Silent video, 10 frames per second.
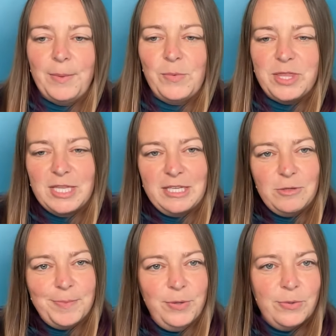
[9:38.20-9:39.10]
with the
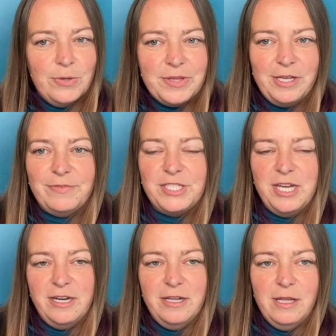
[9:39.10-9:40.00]
little poodle that you've
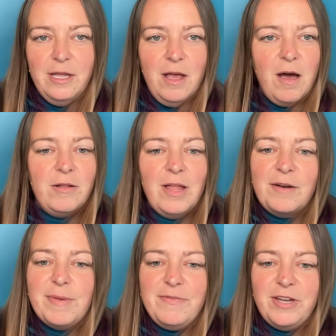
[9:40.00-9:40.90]
seen on a lot
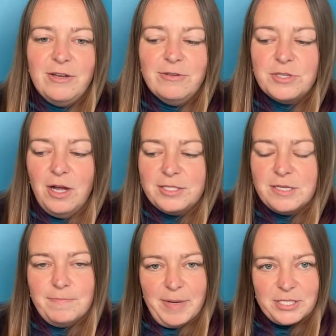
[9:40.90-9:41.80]
of my videos on
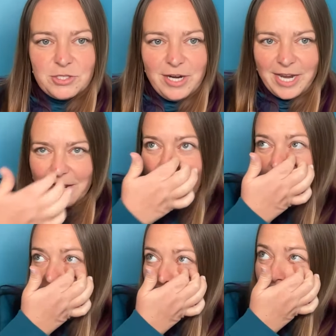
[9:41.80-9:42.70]
some bus training.
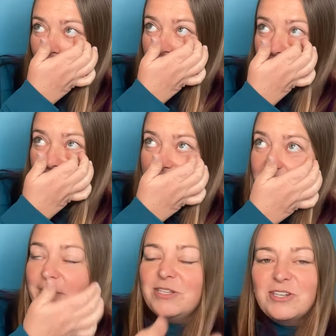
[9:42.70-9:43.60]
And one of the things
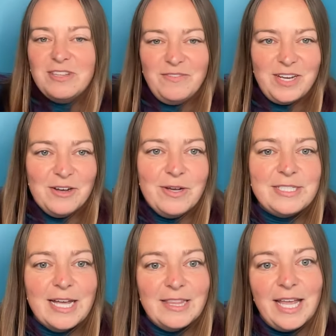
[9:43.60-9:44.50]
I mentioned in the video
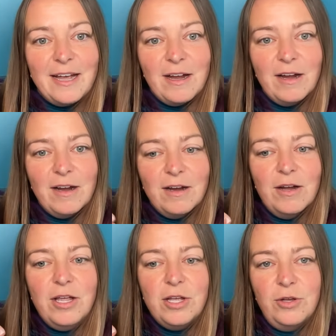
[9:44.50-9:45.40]
is I let
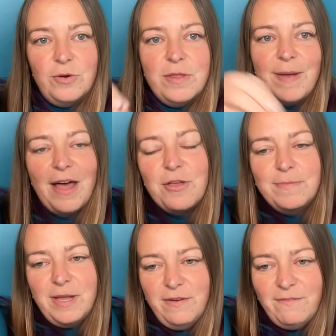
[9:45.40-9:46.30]
her go to the
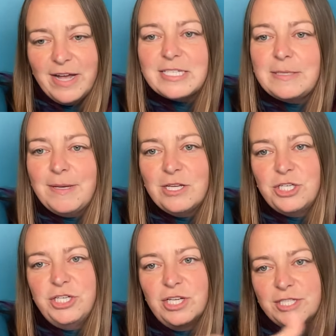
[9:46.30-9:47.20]
bathroom in vest because
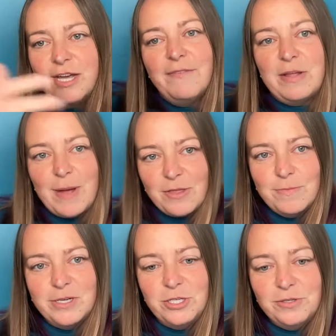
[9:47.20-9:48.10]
she doesn't have any
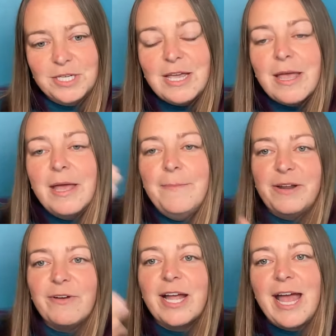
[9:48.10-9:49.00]
bathroom issues. But
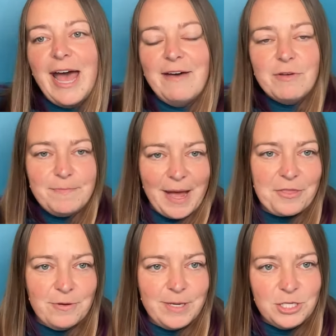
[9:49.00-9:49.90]
if I have a
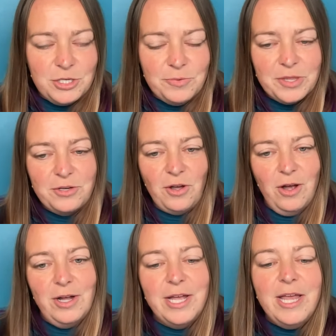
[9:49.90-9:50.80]
bathroom issue with a
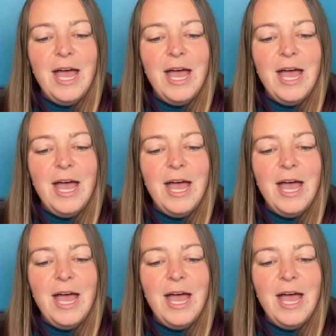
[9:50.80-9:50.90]
dog,